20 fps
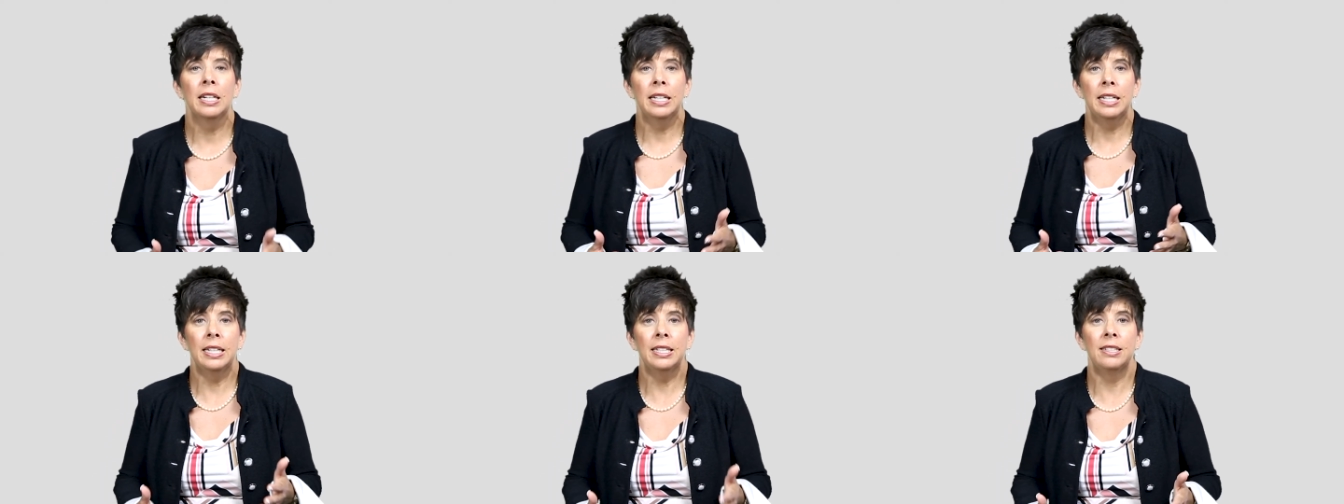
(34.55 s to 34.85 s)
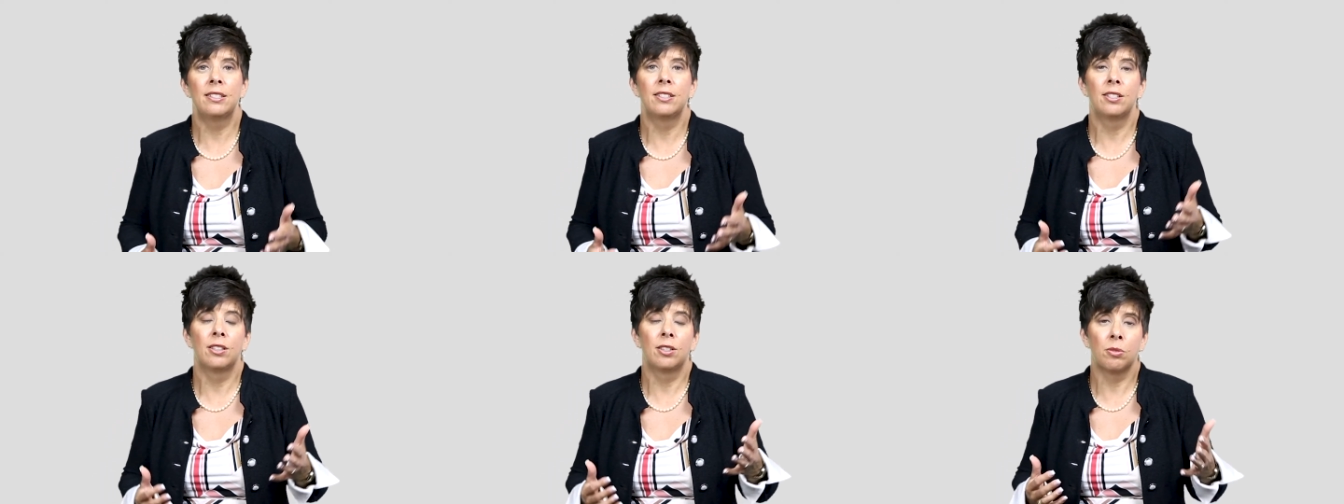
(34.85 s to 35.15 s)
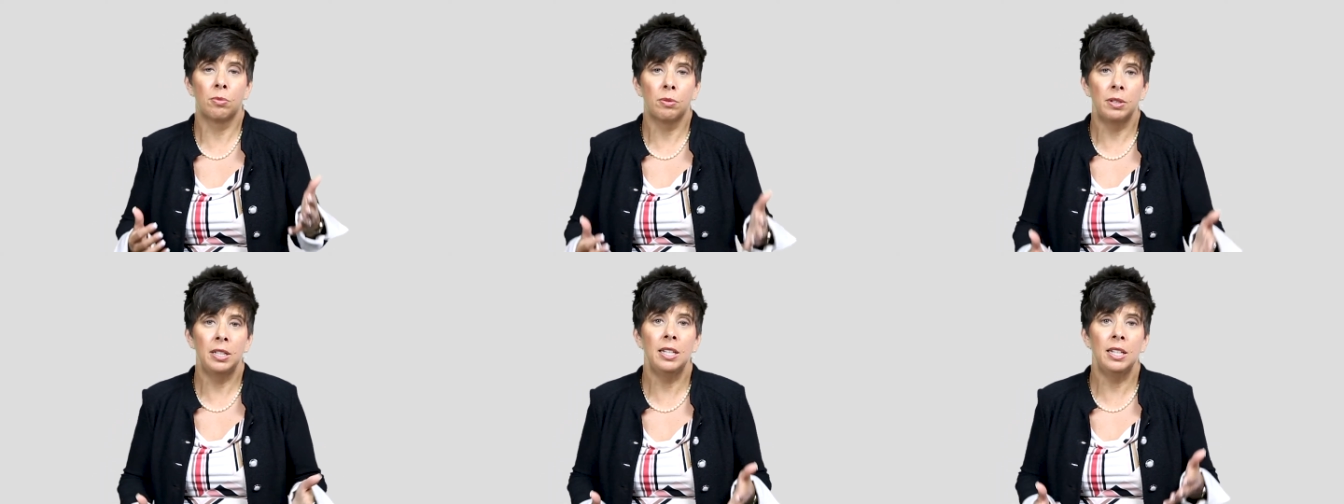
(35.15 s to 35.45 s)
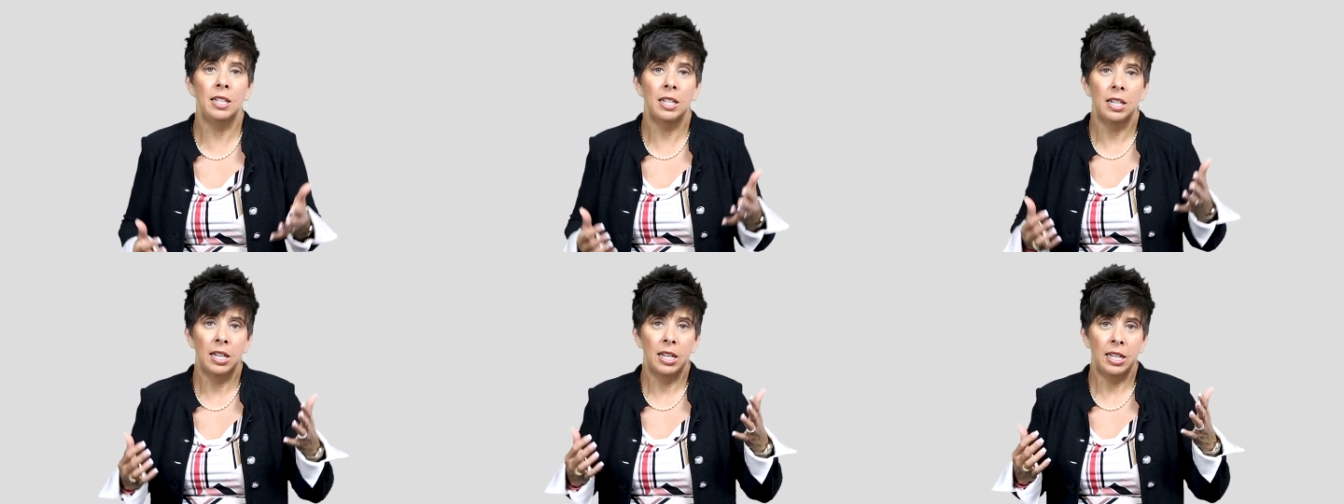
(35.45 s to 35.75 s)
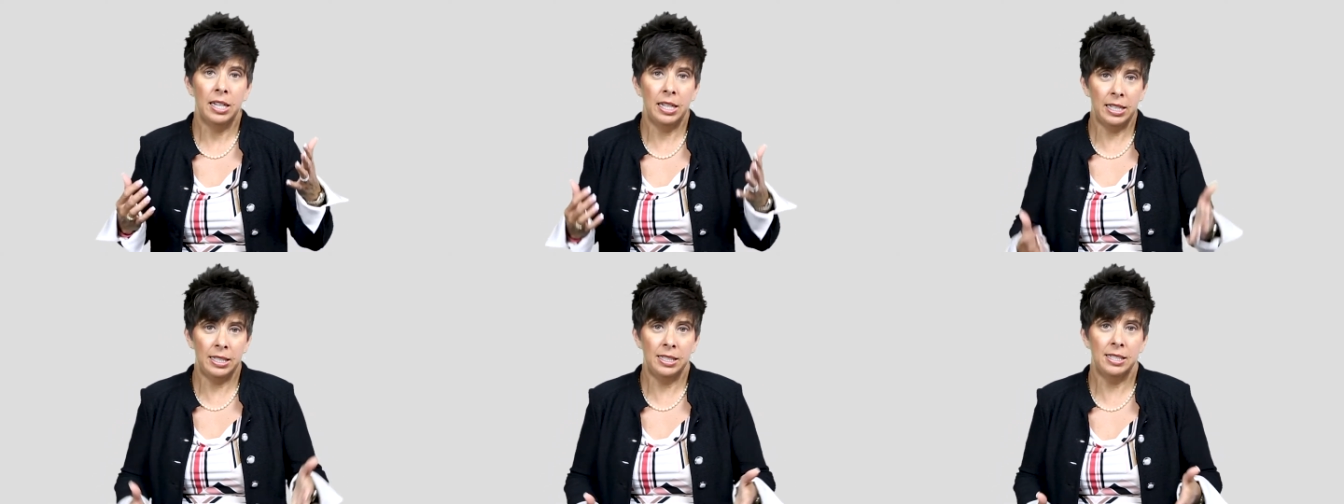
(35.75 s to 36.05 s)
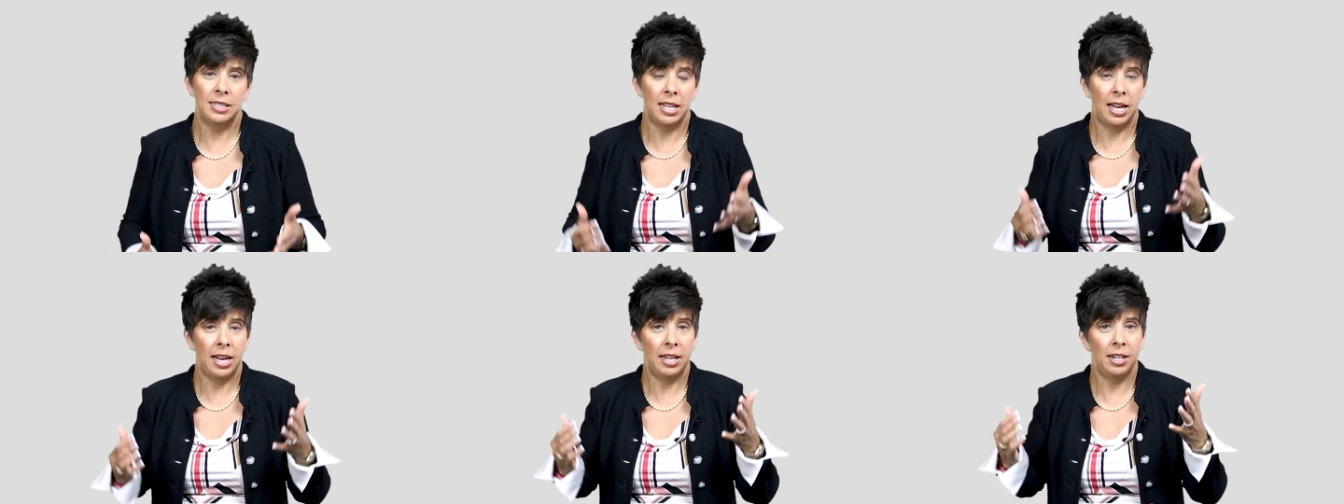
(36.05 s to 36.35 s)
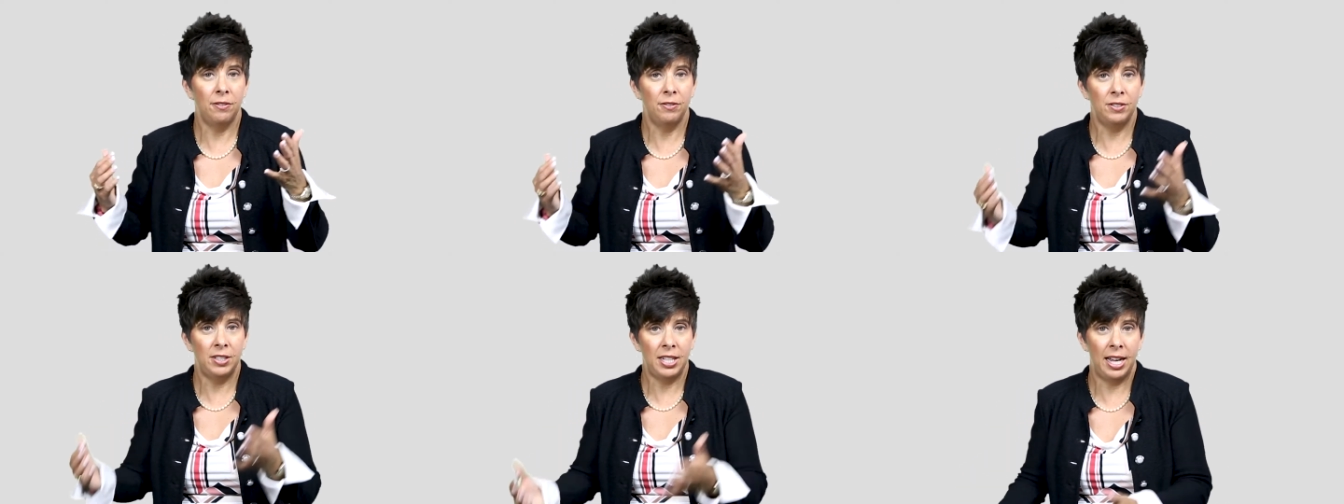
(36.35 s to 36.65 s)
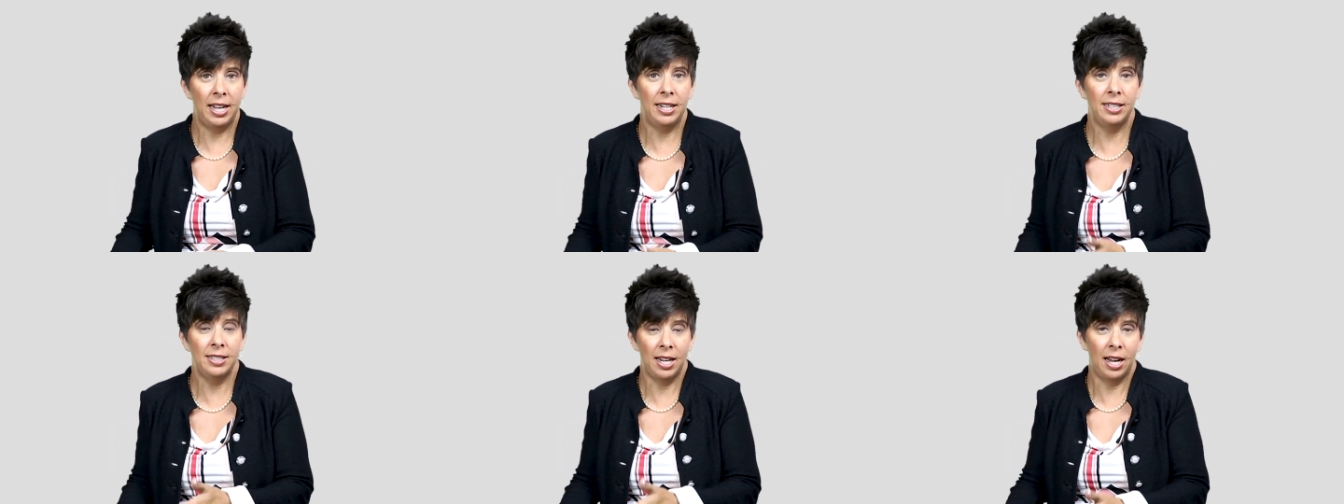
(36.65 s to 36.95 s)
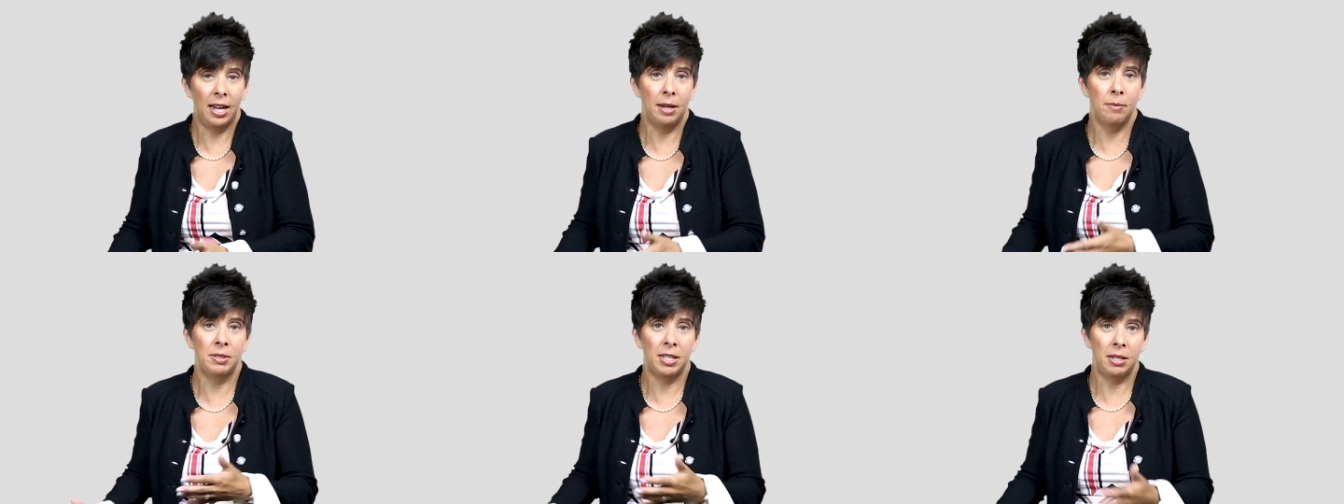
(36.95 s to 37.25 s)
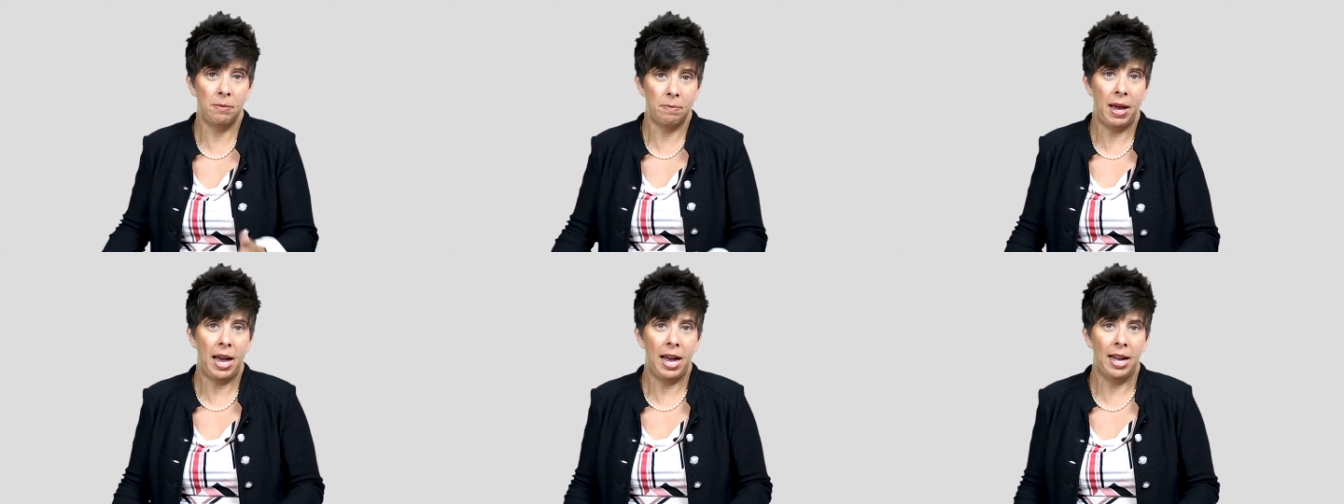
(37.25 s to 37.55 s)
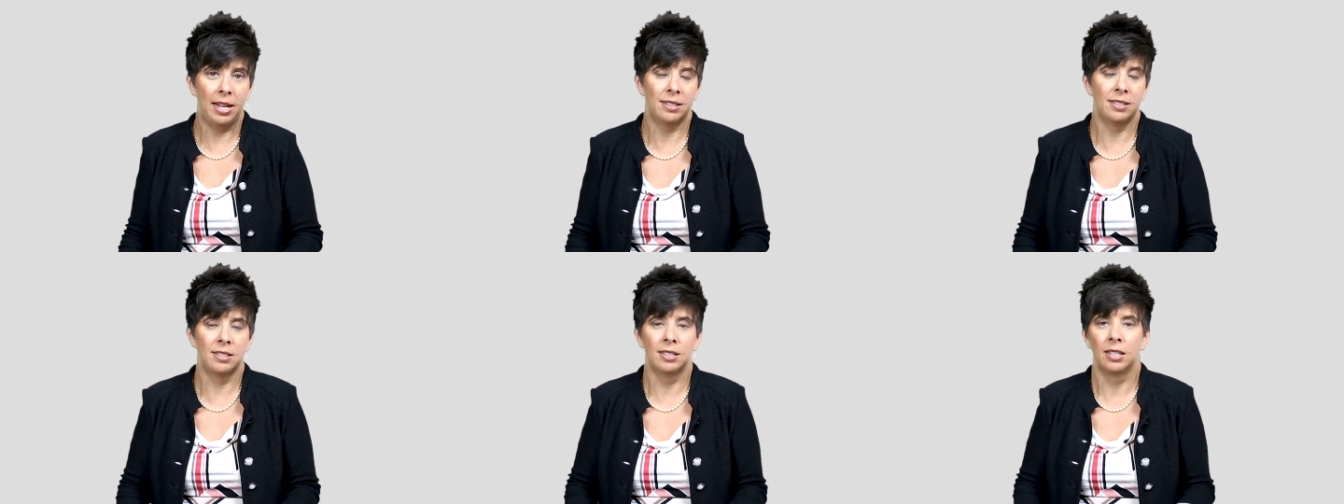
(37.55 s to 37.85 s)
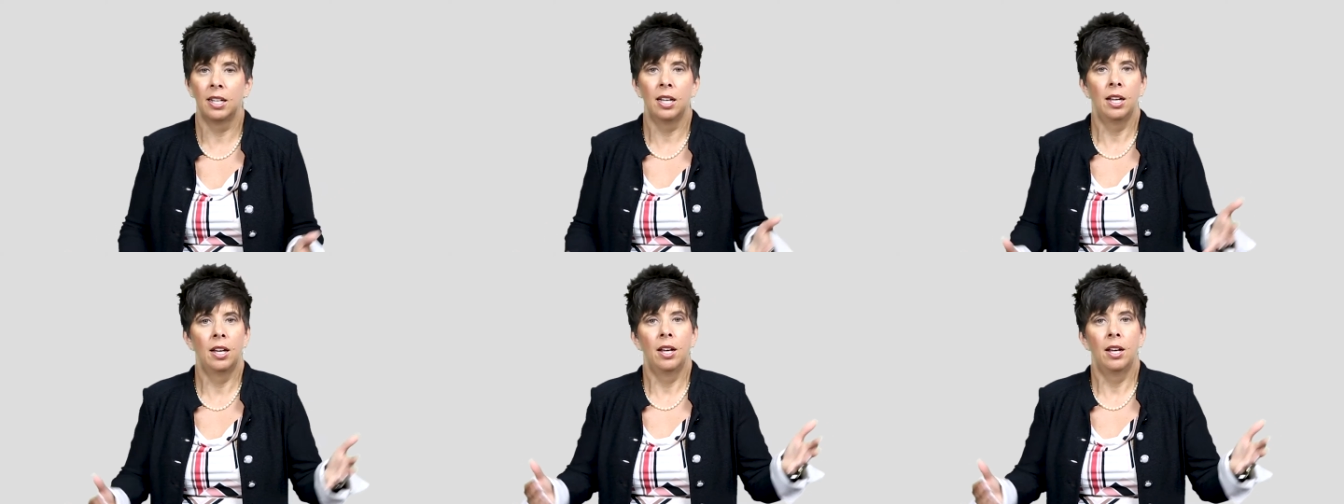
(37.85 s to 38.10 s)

hits three hits out of 10 times at bats.